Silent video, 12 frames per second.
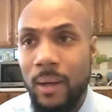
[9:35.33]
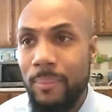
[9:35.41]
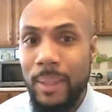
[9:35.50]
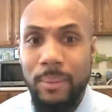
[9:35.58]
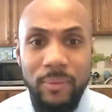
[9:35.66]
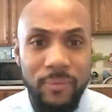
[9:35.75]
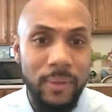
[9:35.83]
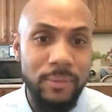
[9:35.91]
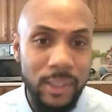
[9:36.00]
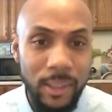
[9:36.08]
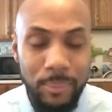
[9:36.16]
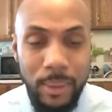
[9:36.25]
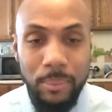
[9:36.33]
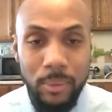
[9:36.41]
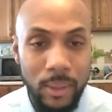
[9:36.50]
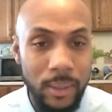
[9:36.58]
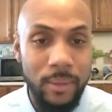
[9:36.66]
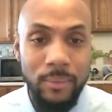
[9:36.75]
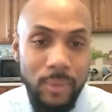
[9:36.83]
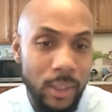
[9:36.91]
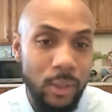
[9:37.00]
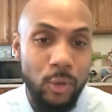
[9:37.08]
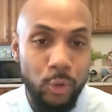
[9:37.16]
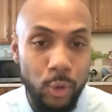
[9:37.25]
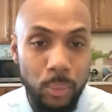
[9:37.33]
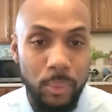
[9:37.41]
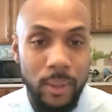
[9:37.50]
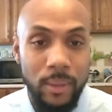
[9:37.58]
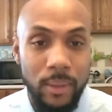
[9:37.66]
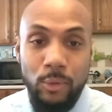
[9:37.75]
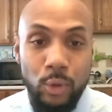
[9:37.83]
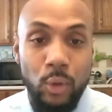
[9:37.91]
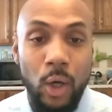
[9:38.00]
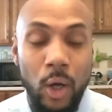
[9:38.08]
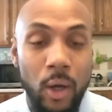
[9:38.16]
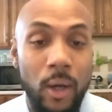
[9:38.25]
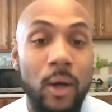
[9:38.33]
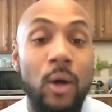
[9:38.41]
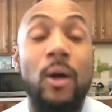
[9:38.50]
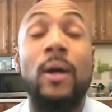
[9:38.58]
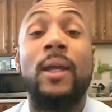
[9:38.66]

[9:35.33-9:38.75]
maybe 15 people in a group, and they'll do a